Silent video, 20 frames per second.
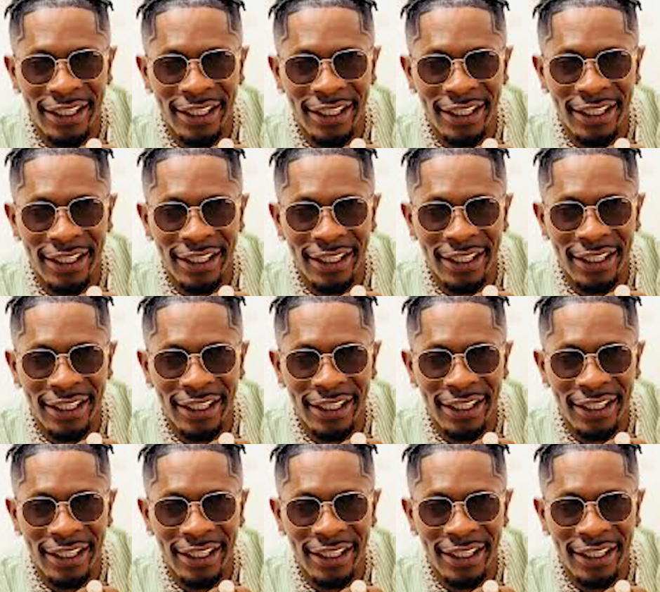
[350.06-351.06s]

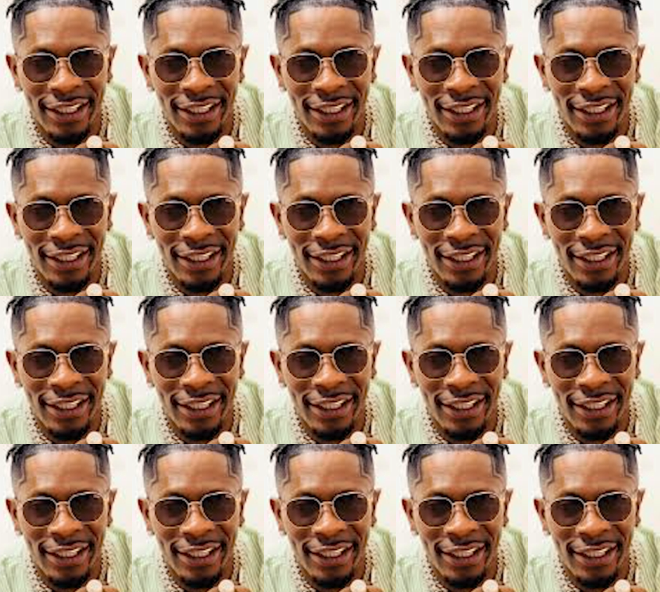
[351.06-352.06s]

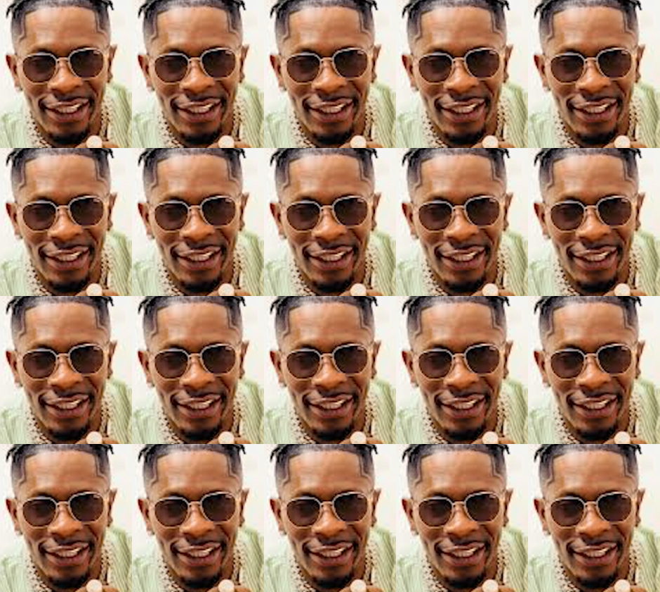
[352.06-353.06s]

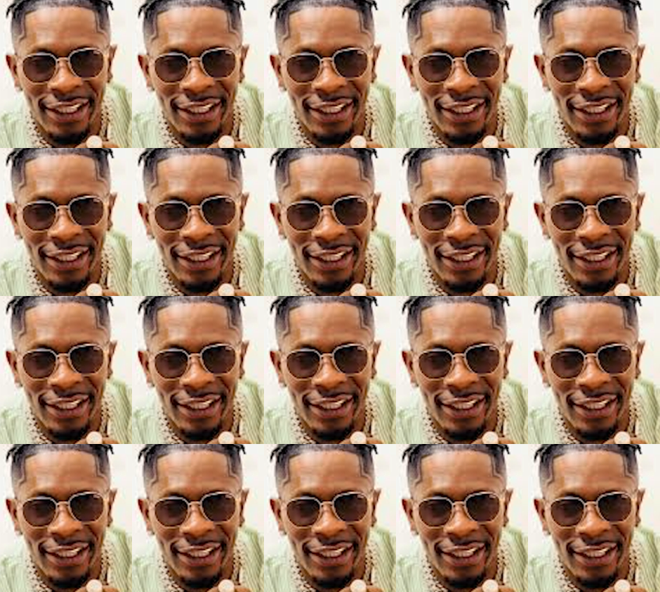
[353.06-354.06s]

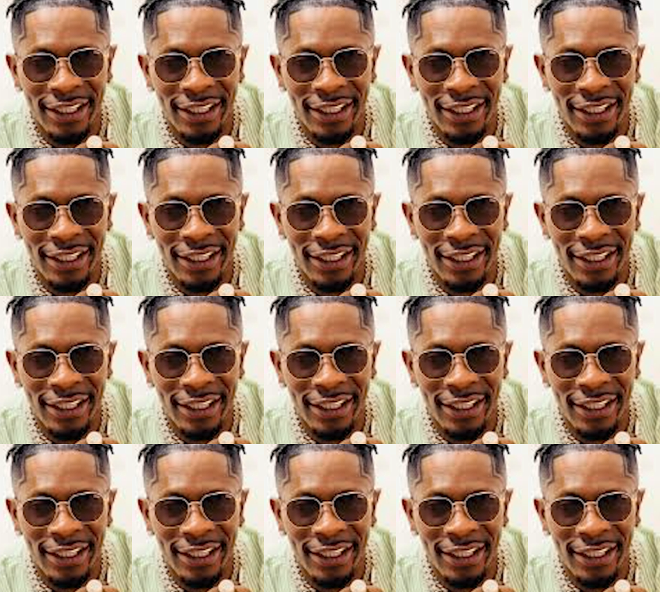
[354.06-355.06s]

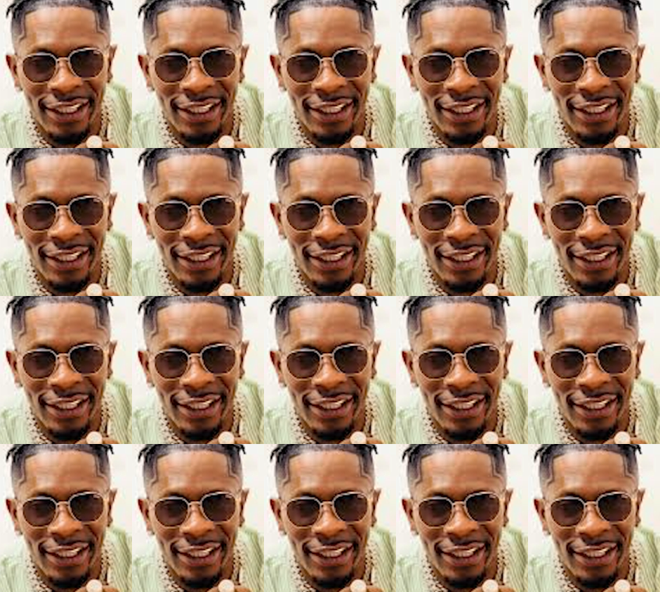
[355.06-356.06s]

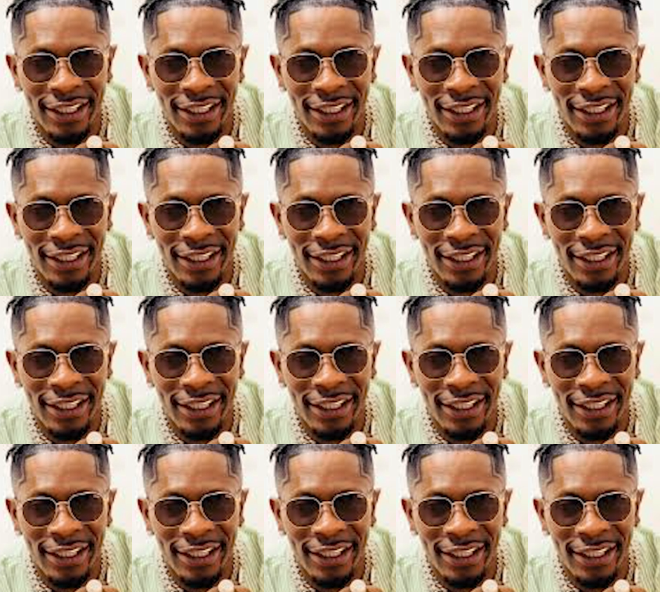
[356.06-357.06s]

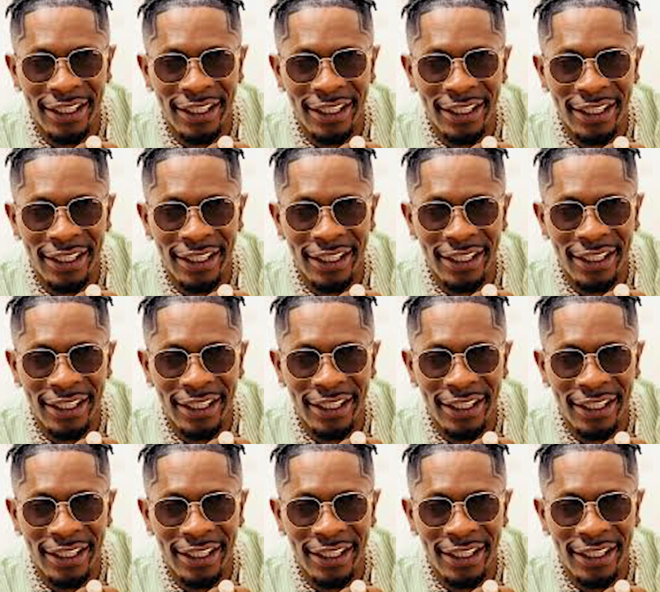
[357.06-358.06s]
(silent)